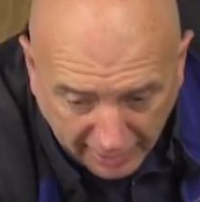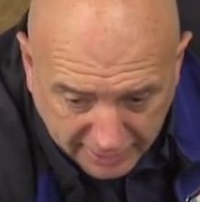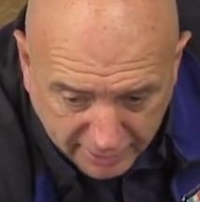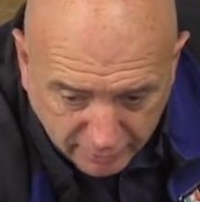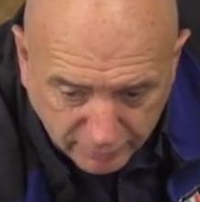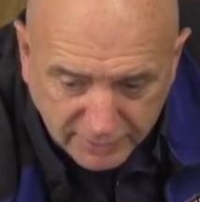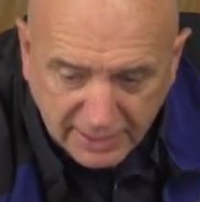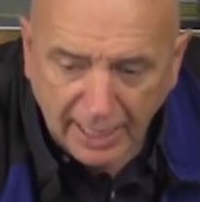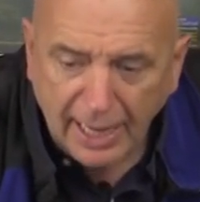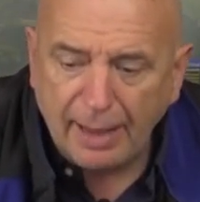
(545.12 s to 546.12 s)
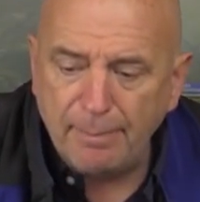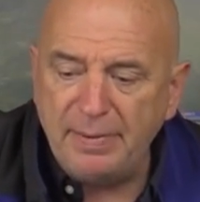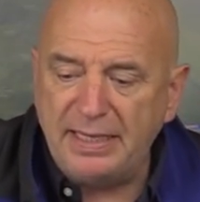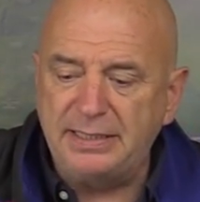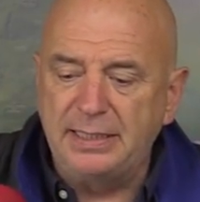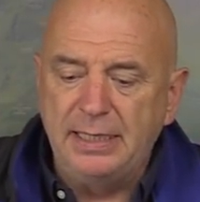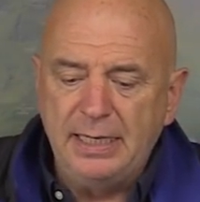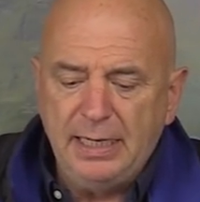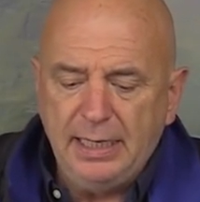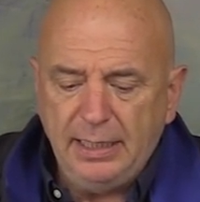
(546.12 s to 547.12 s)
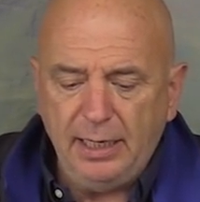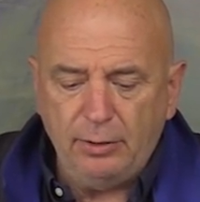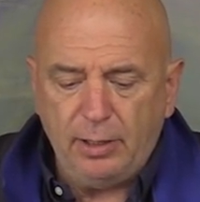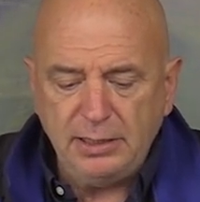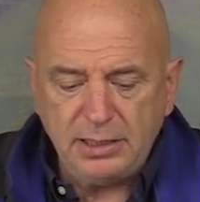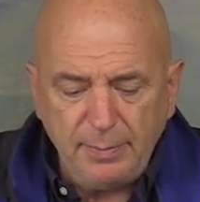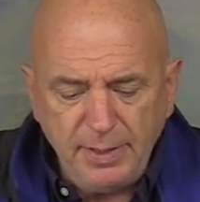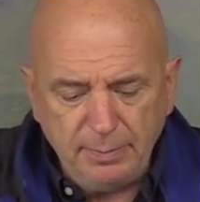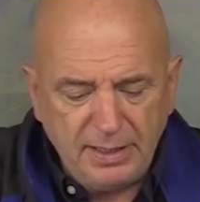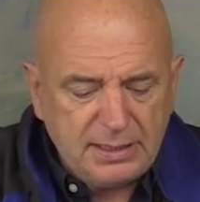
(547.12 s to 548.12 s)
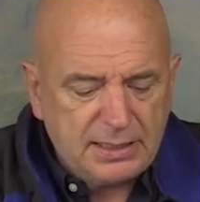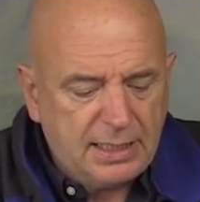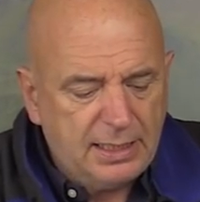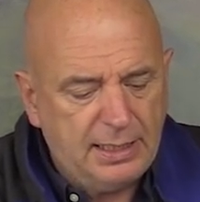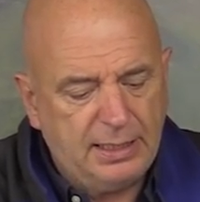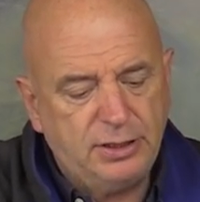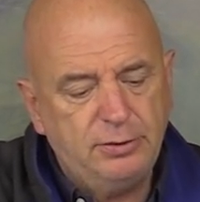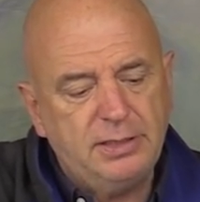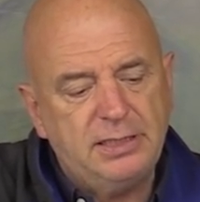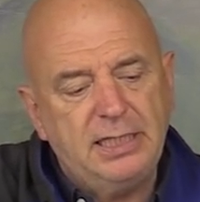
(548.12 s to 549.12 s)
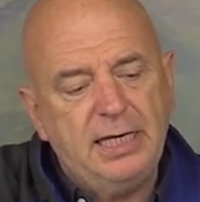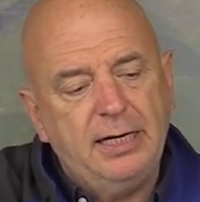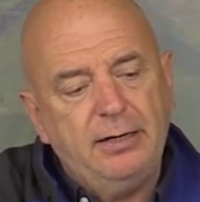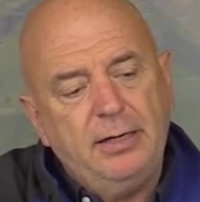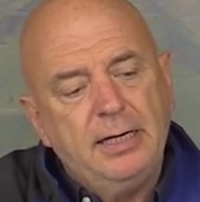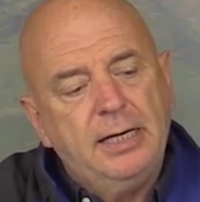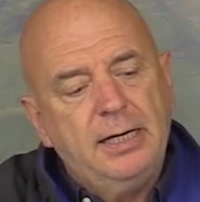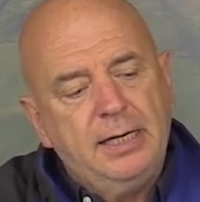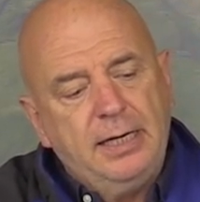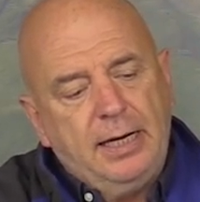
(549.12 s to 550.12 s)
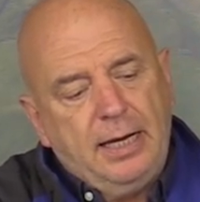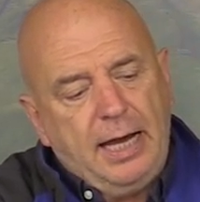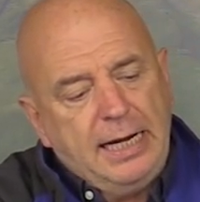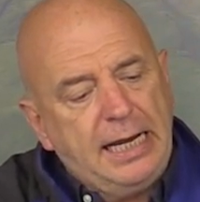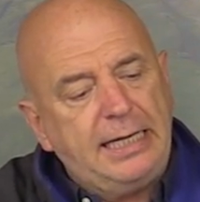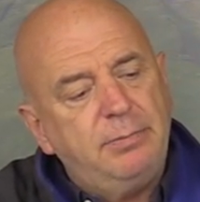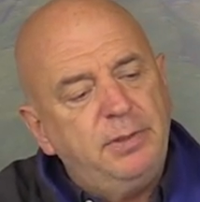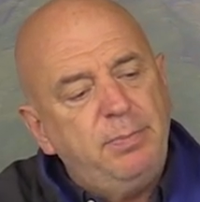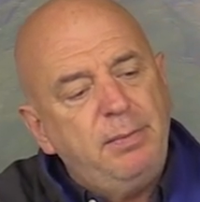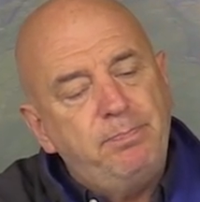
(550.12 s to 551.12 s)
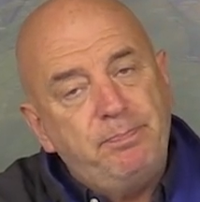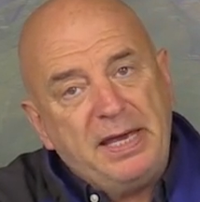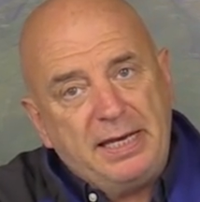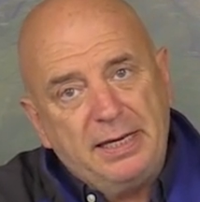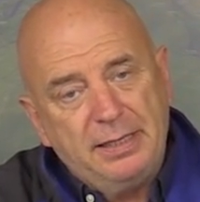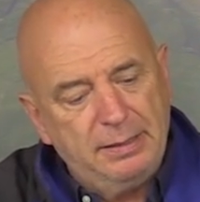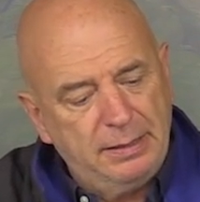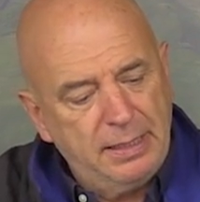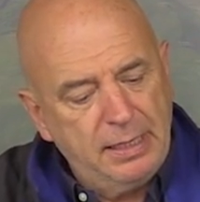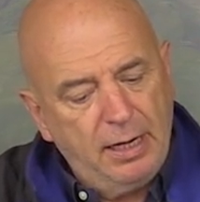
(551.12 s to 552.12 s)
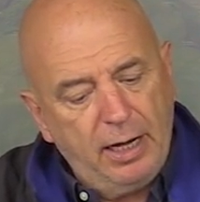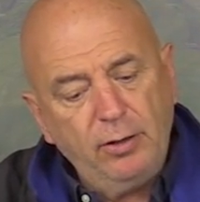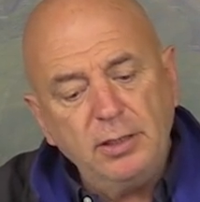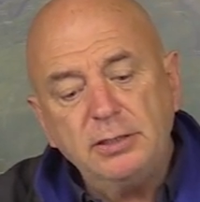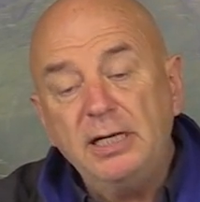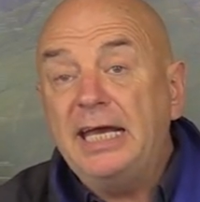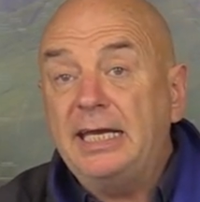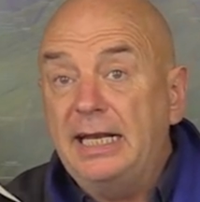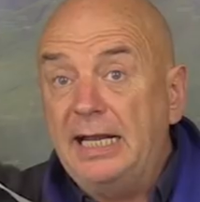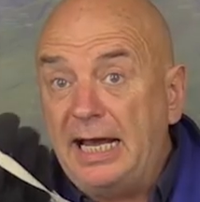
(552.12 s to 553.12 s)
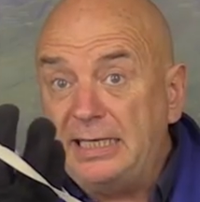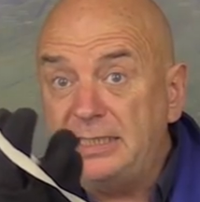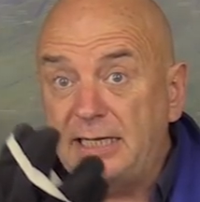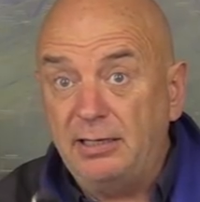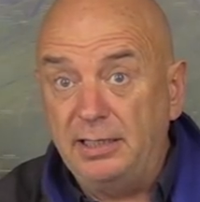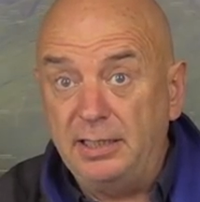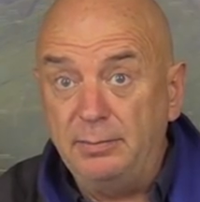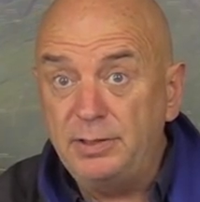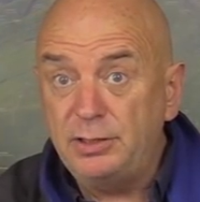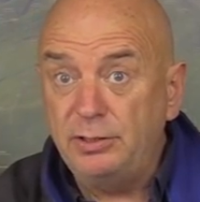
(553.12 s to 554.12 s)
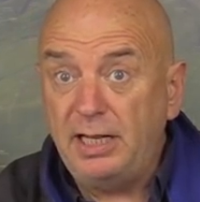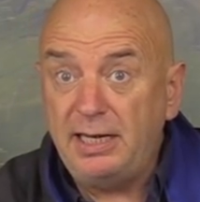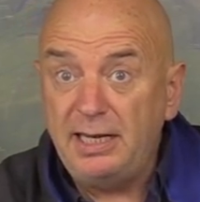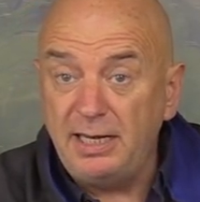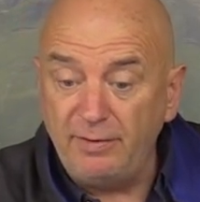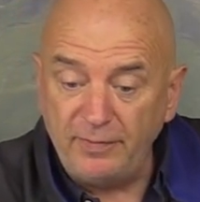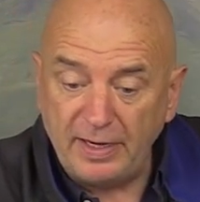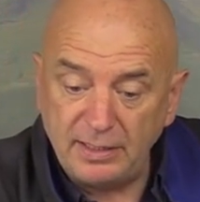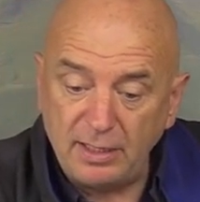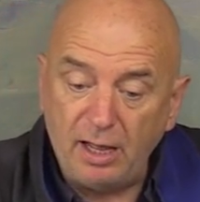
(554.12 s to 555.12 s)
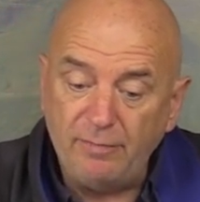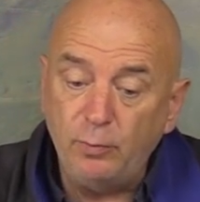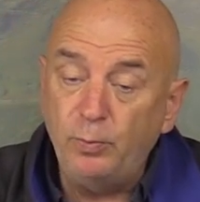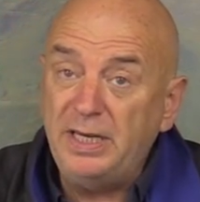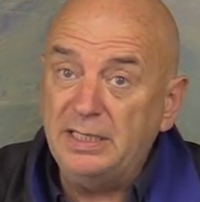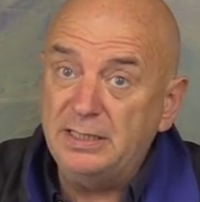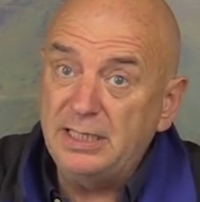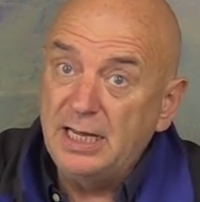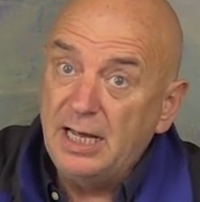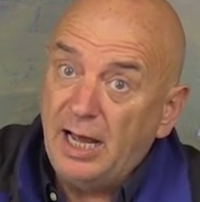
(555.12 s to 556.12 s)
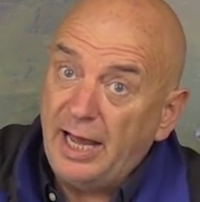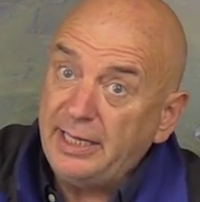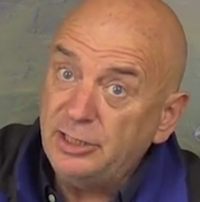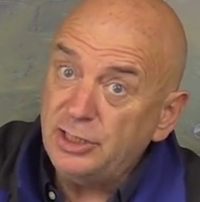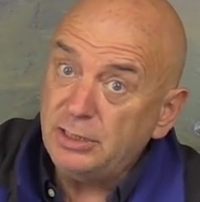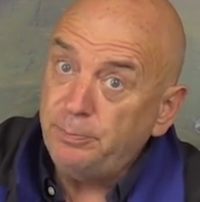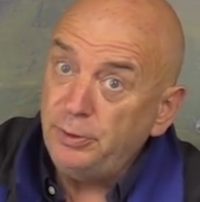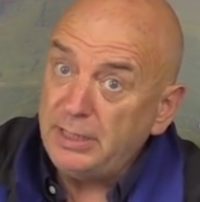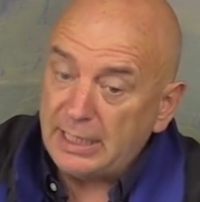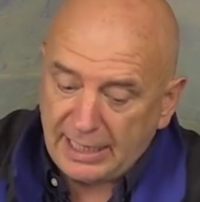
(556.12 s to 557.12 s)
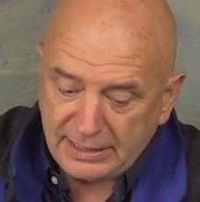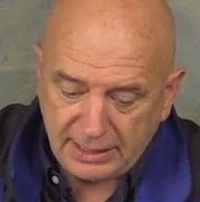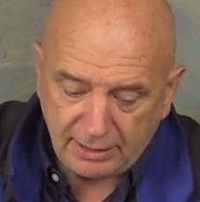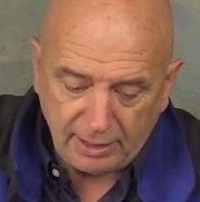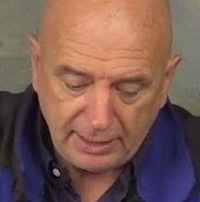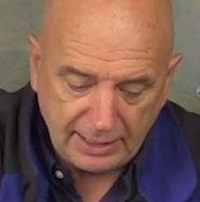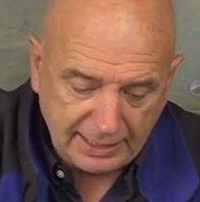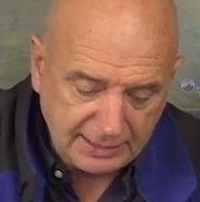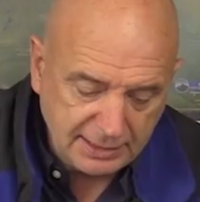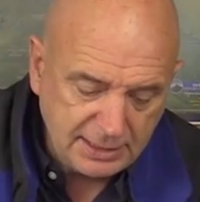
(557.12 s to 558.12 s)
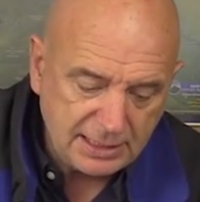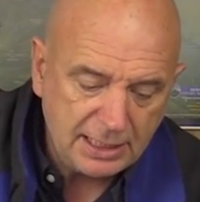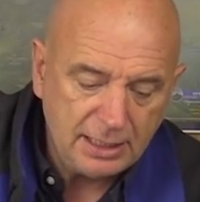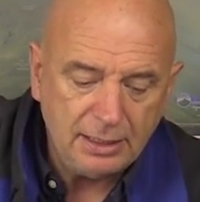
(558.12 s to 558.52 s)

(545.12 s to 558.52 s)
I use a mitt. Now on some of the mitts, as you can see here, I like them to be big. I also like an elastic on them so that in the event of a wind, I can just put the elastic on like this